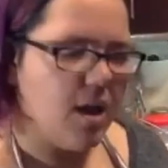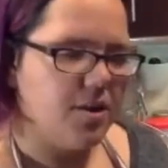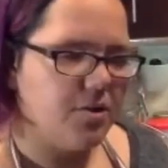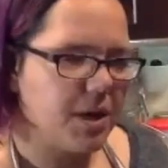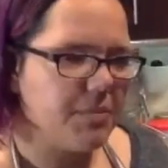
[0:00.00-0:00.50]

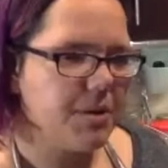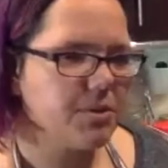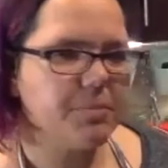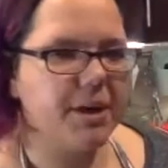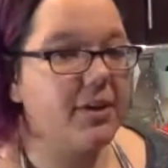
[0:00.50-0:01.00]
you might be able
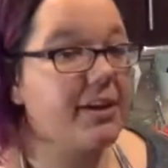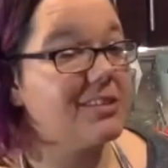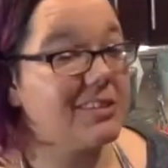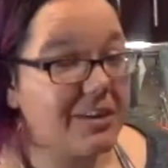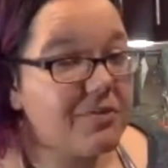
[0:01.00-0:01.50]
to make like a
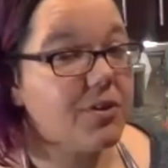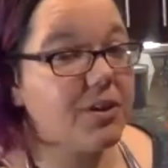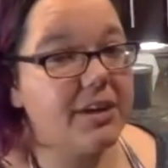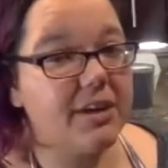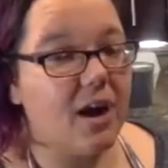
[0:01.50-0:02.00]

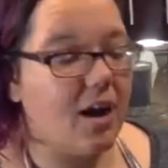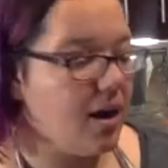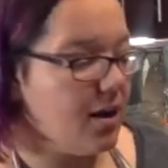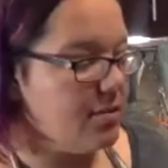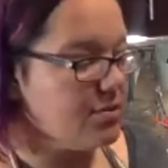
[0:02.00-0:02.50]
savory
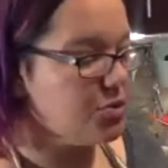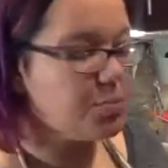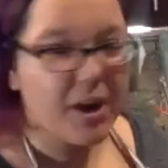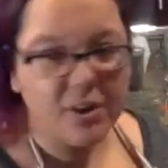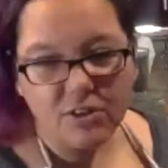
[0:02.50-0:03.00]
uh,
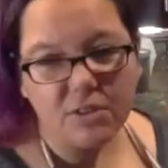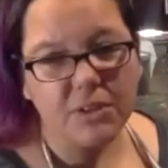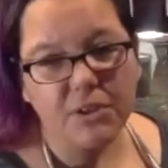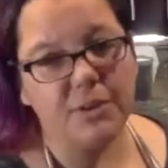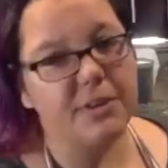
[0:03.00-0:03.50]
spread or
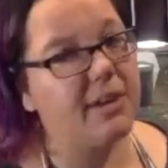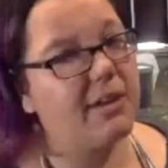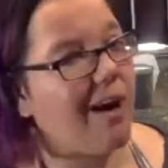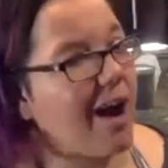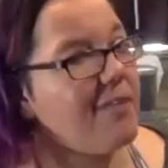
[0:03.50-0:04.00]
something with it.
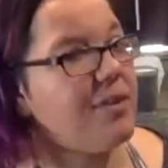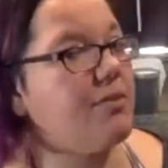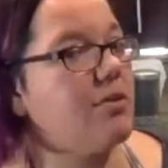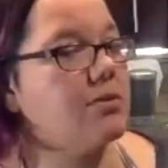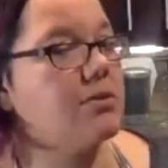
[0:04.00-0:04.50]
I've
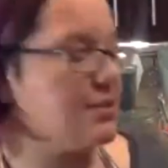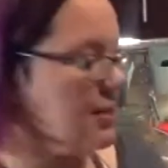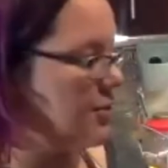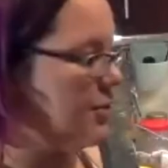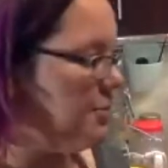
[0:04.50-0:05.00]
never
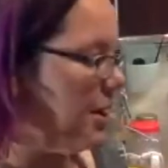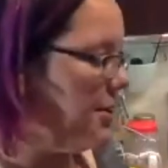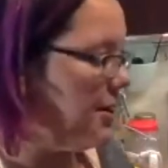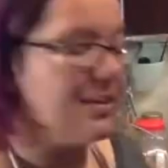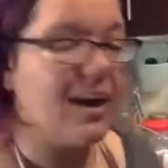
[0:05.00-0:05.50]
successfully made
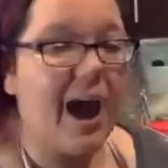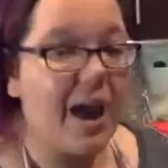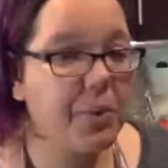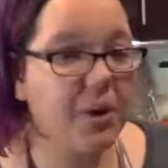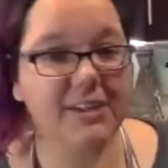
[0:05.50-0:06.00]
anything that
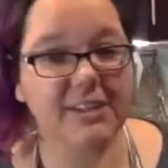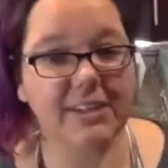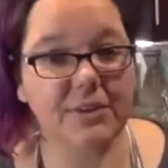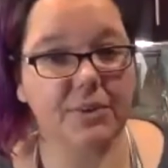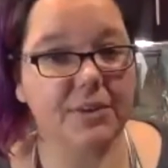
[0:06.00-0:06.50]
I wanted to
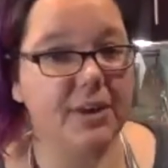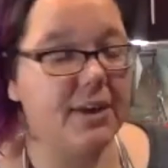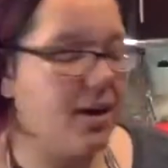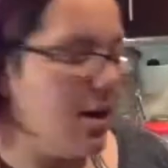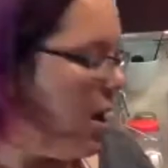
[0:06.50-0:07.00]
eat with it,
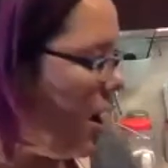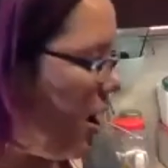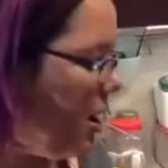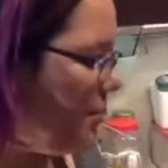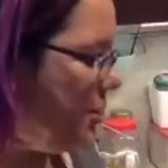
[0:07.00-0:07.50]

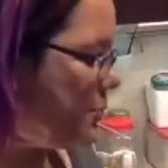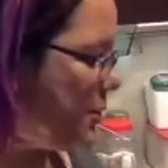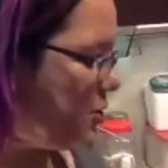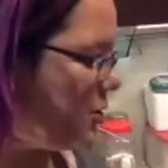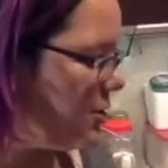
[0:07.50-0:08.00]
um,
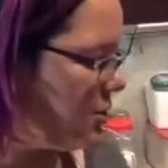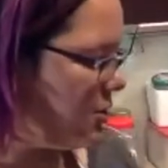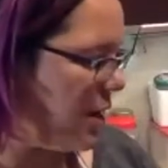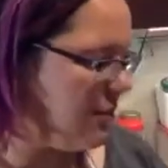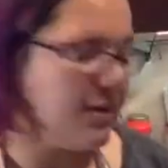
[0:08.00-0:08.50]
especially because a
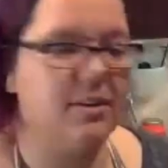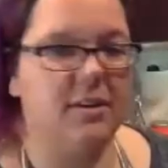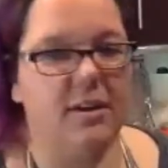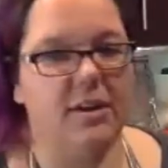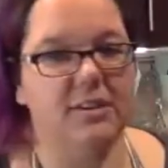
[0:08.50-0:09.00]
lot of it
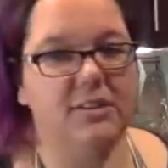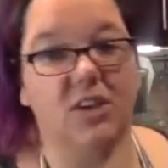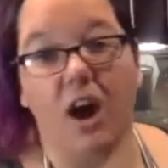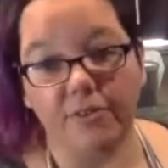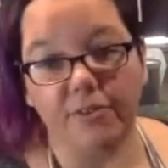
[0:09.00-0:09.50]
is
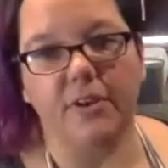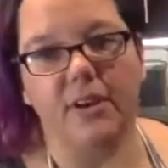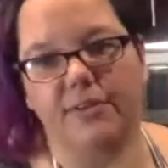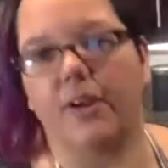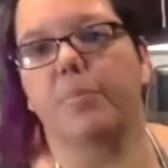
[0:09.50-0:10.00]
tough
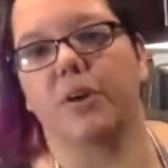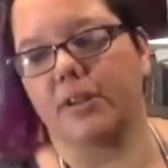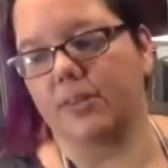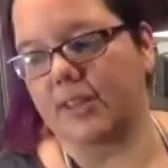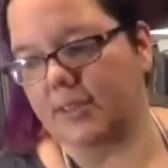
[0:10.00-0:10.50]
if I put
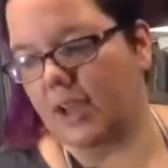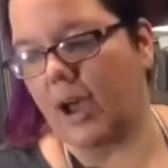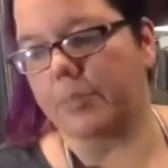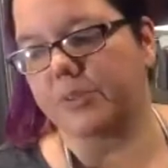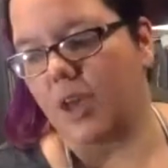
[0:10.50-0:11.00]
in like the
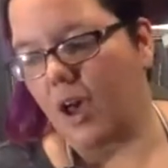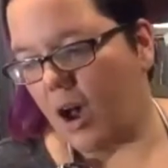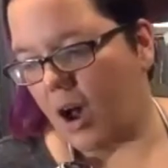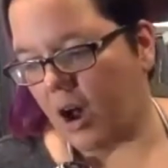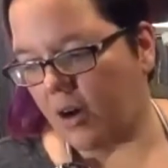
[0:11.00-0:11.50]
tops
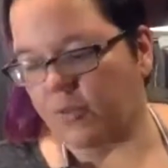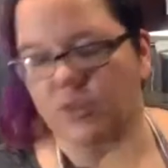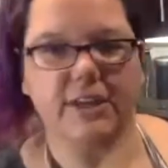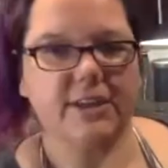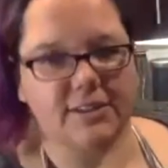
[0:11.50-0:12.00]
of
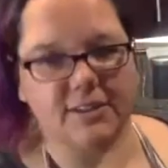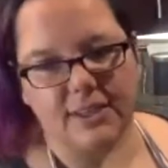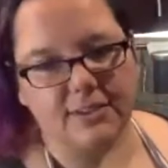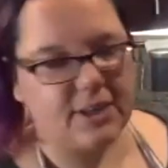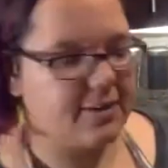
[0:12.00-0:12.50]
leeks and
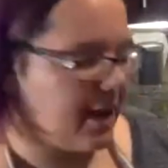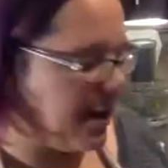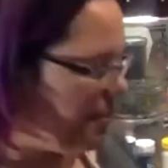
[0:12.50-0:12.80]
things like that.